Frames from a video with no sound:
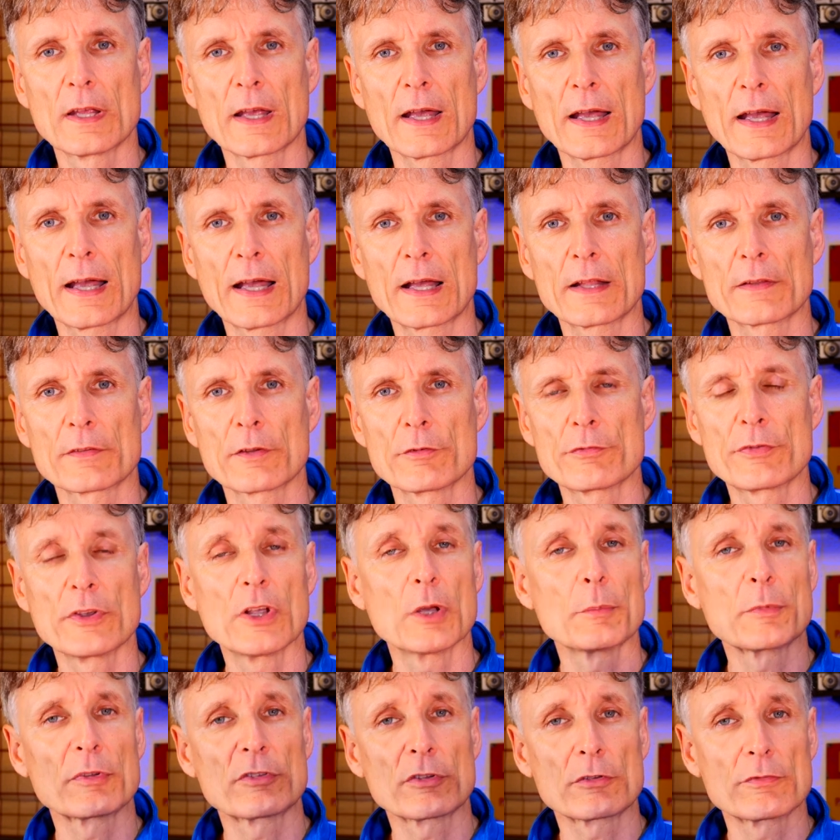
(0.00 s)
and the
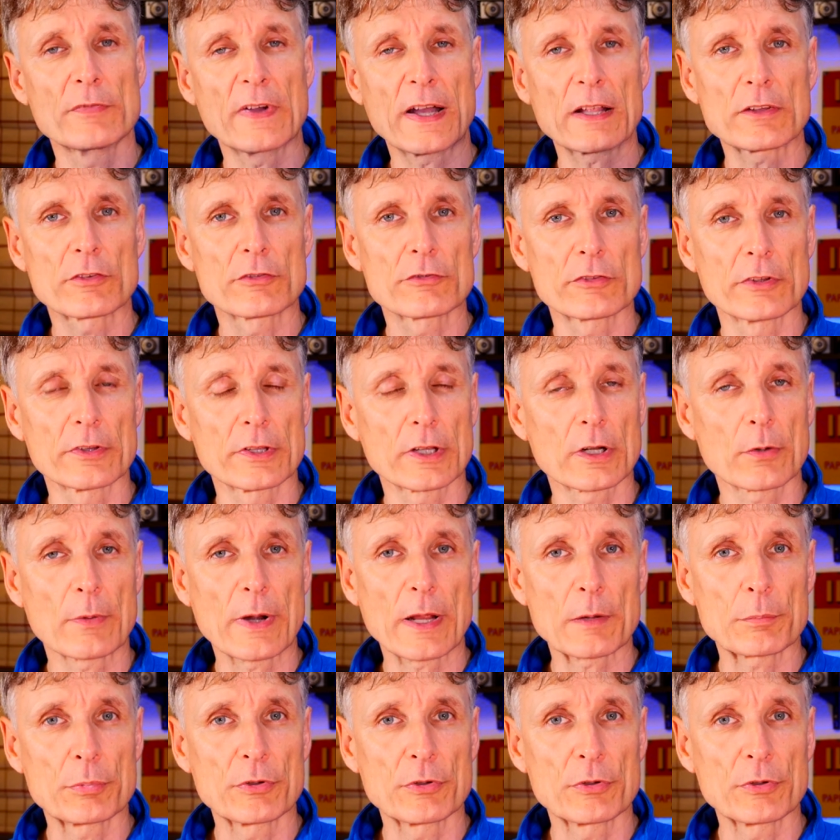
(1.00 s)
film is advanced to the correct